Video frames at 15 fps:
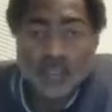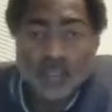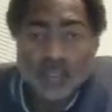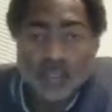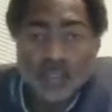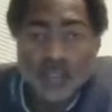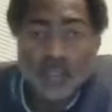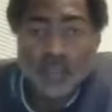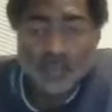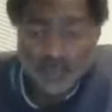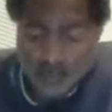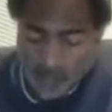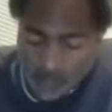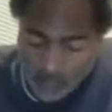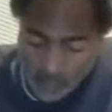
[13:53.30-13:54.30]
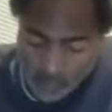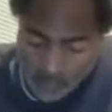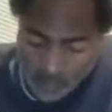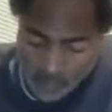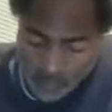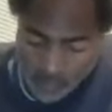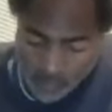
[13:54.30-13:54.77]

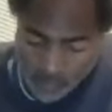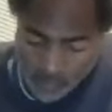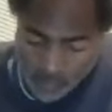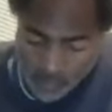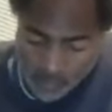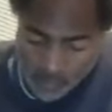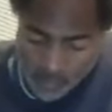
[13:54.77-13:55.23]
Nobody speaks.